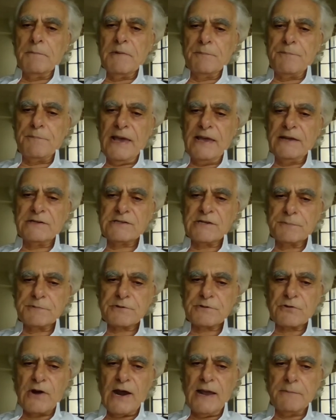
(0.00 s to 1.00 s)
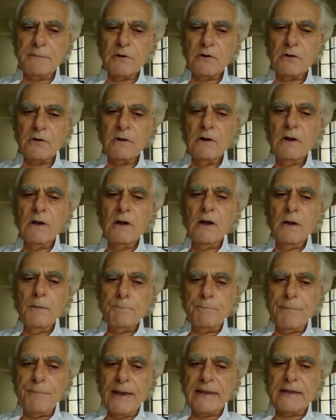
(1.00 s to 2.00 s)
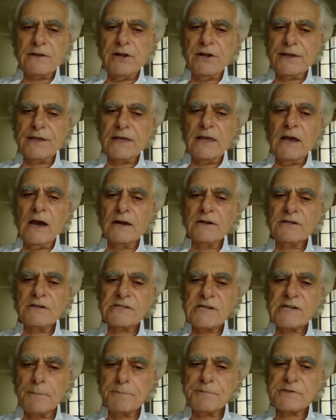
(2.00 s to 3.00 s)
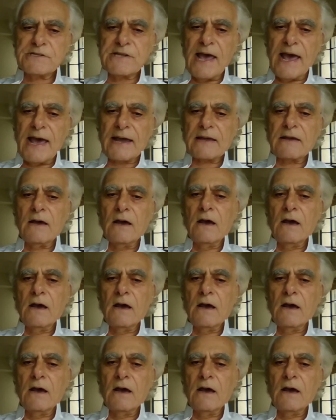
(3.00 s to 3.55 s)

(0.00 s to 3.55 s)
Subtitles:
a paid subscriber by clicking on Substack